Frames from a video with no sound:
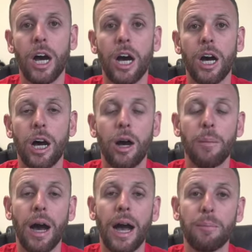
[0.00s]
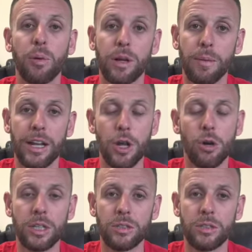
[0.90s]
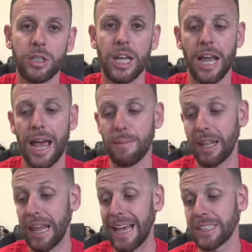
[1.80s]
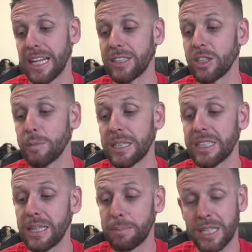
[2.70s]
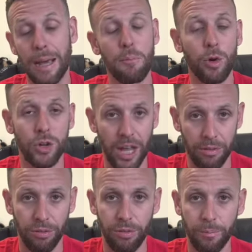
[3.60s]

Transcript: I put in my notice, and my last day is going to be September 10th.